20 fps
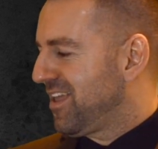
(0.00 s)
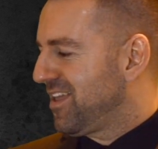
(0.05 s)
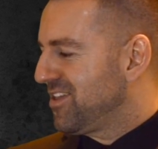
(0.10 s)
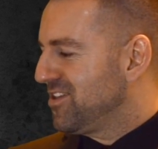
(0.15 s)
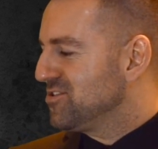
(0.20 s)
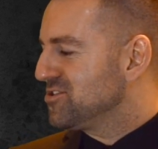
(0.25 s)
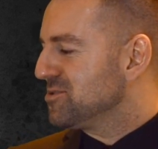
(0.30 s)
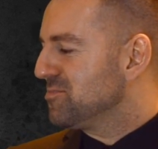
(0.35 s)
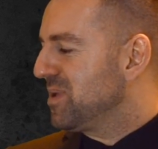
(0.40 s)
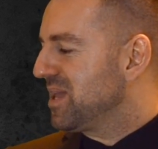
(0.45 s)

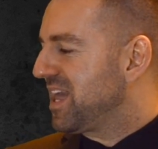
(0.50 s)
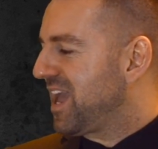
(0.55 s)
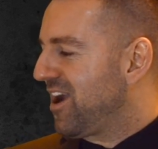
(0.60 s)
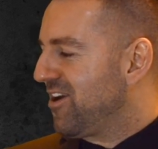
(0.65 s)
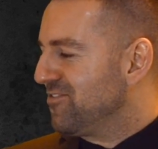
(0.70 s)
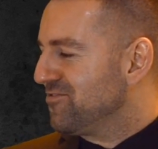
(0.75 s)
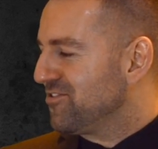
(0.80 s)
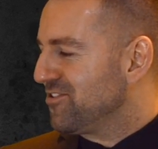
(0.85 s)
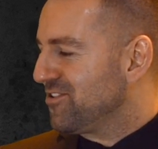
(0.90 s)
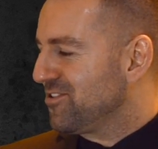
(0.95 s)
you should be
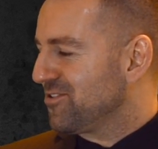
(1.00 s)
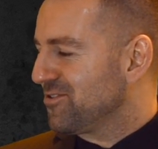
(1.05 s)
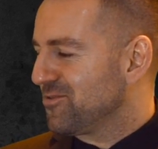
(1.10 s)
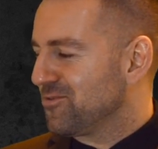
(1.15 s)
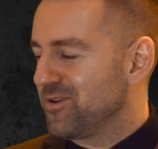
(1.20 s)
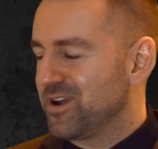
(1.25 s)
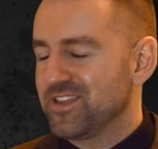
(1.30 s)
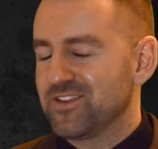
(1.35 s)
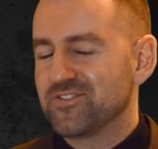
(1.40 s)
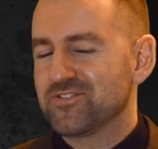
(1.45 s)
careful
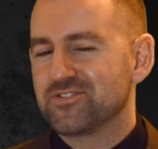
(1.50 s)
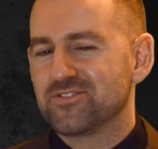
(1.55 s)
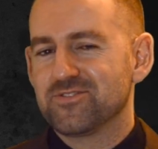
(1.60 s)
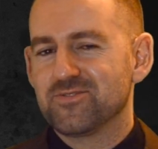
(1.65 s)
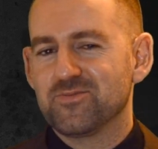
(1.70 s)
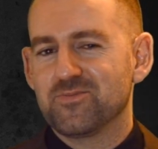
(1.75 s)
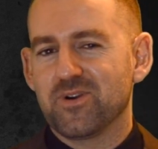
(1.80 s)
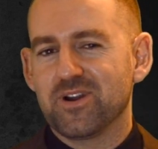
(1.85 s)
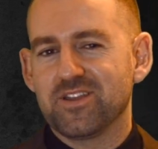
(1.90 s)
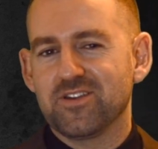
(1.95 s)
when
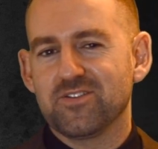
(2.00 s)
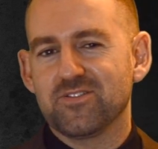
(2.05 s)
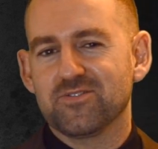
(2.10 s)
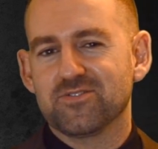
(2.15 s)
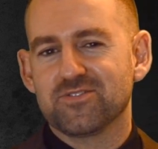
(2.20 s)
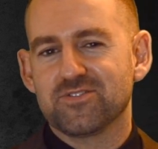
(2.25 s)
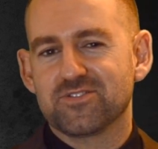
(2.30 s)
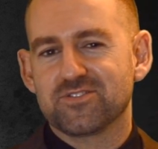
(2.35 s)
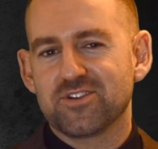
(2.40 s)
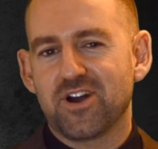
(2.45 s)
you
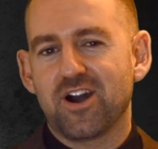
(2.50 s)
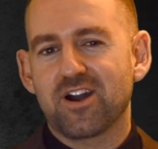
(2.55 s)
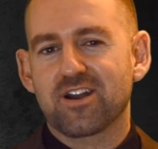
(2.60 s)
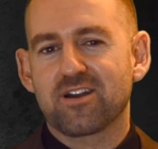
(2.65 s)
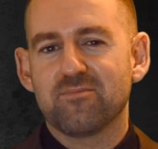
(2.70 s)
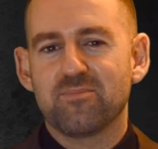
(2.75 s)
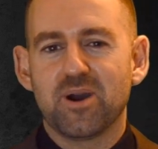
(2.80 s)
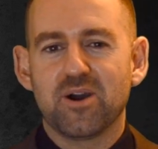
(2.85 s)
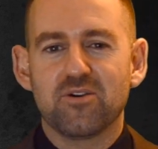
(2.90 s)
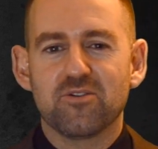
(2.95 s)
talk
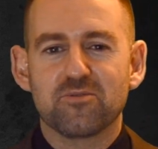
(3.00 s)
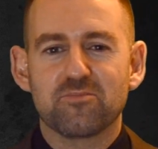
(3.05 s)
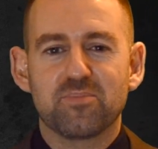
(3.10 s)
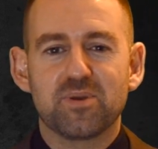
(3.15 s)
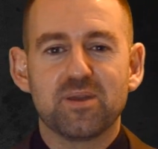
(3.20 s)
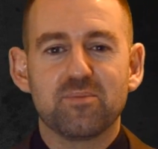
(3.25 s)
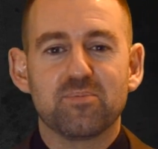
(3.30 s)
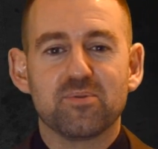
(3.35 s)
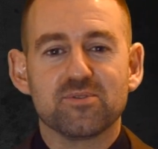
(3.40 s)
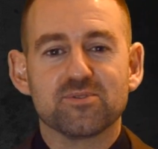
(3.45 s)
about
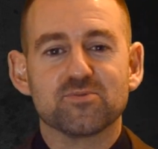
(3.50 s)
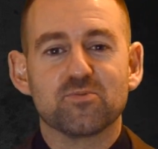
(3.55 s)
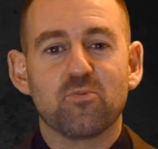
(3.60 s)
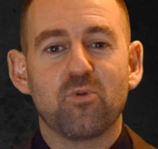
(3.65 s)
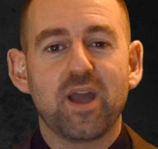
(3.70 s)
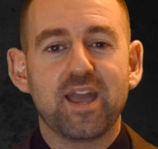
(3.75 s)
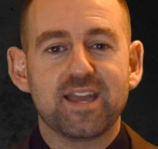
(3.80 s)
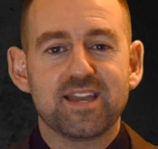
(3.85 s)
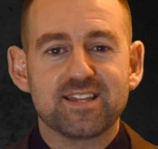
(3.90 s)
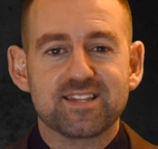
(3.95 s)
people's
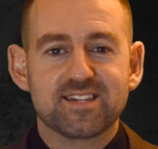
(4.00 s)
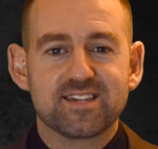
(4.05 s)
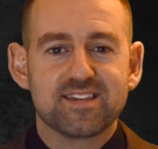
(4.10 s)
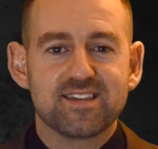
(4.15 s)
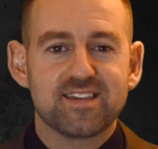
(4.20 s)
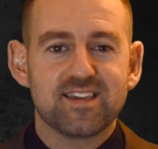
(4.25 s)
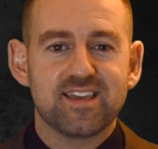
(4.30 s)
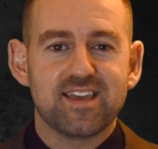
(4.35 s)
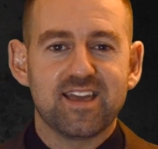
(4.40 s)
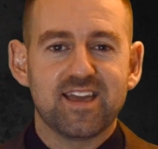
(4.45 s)
weight
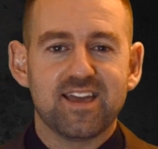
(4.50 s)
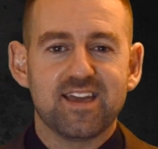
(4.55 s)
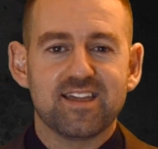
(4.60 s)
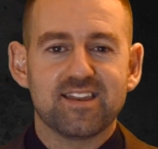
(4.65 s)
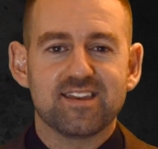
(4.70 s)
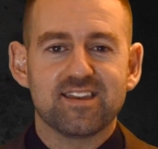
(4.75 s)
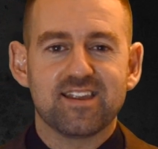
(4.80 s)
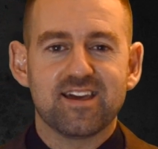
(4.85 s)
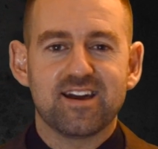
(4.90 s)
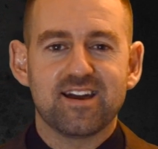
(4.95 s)

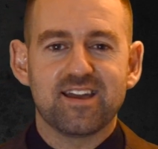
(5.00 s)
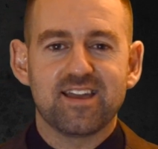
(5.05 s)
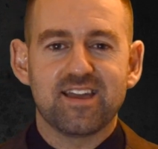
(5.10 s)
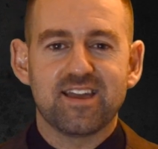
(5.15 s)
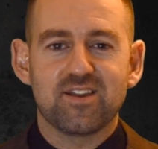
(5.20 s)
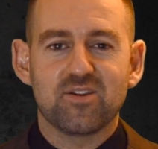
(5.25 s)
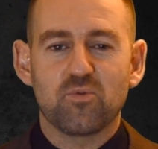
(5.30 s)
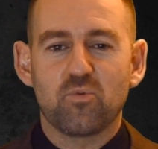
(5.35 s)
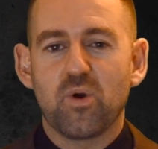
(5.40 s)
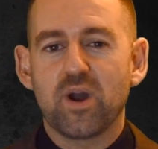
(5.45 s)
in
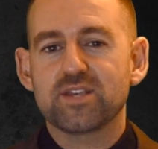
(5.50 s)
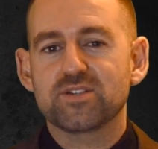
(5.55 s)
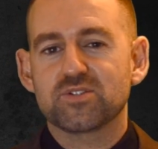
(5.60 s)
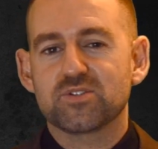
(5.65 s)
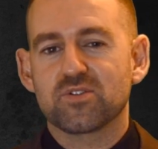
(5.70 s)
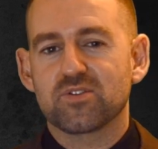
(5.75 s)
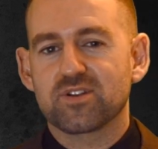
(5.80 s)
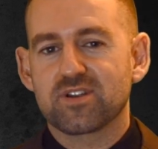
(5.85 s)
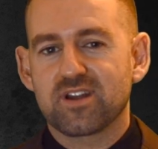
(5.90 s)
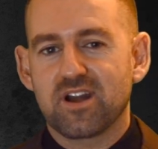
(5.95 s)

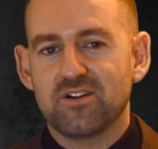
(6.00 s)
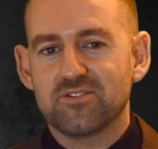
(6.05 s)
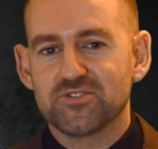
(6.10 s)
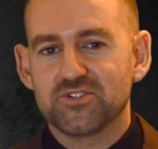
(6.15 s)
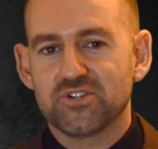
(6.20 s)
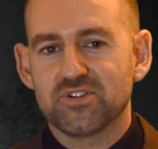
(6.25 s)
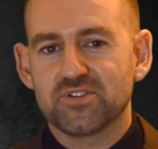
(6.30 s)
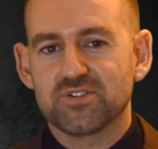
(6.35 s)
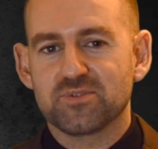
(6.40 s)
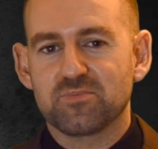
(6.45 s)
Western
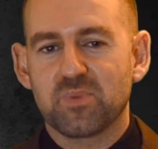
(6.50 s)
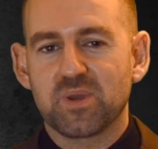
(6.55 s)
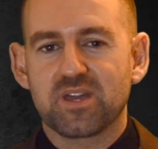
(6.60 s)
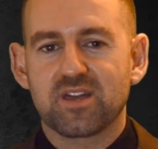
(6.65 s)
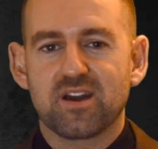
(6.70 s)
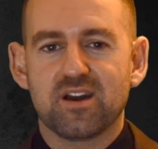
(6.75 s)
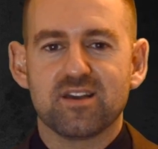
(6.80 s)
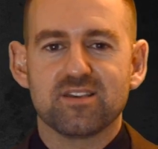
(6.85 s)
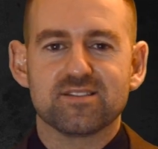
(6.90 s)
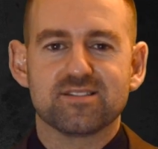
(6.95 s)
cultures,
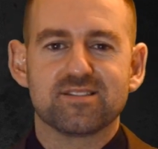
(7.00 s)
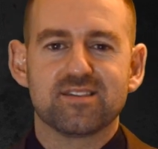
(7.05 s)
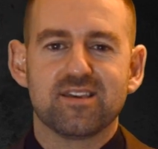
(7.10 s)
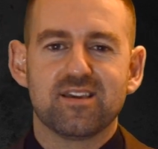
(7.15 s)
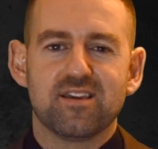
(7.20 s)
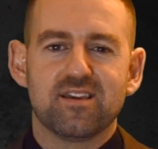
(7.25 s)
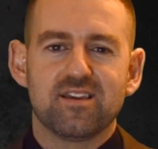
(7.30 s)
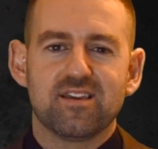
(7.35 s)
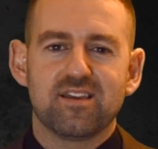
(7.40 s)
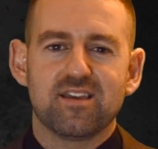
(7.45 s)
because
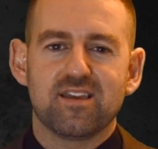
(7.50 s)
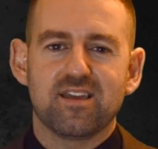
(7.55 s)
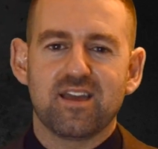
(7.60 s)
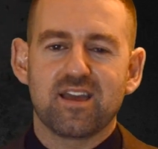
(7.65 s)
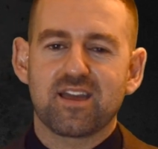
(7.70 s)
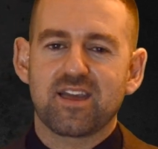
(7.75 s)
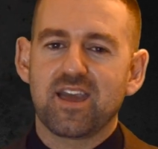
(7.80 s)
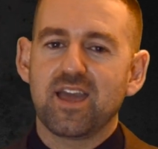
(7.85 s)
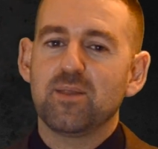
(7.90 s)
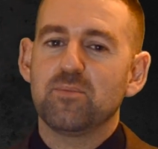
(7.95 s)

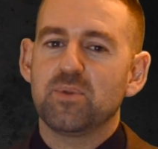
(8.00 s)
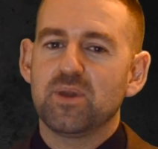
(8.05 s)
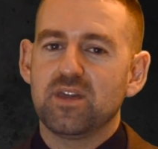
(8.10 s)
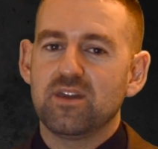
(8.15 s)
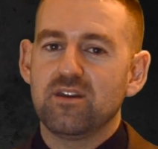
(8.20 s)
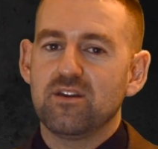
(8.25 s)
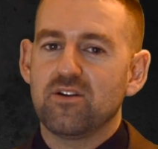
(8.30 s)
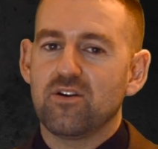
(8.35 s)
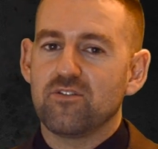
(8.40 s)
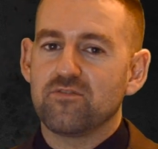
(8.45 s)
it can
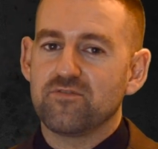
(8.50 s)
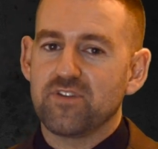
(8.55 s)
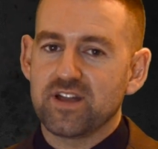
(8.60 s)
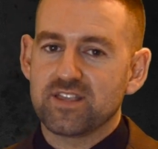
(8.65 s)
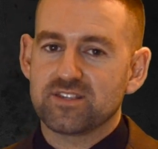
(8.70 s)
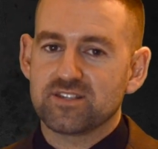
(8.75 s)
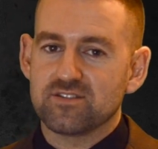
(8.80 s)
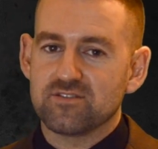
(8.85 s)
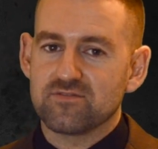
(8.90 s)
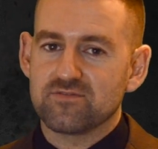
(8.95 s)
be
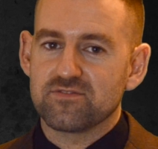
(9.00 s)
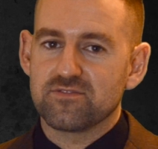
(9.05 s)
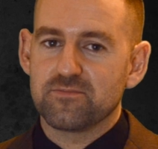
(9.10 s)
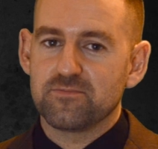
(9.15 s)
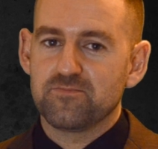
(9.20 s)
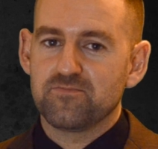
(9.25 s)
offensive.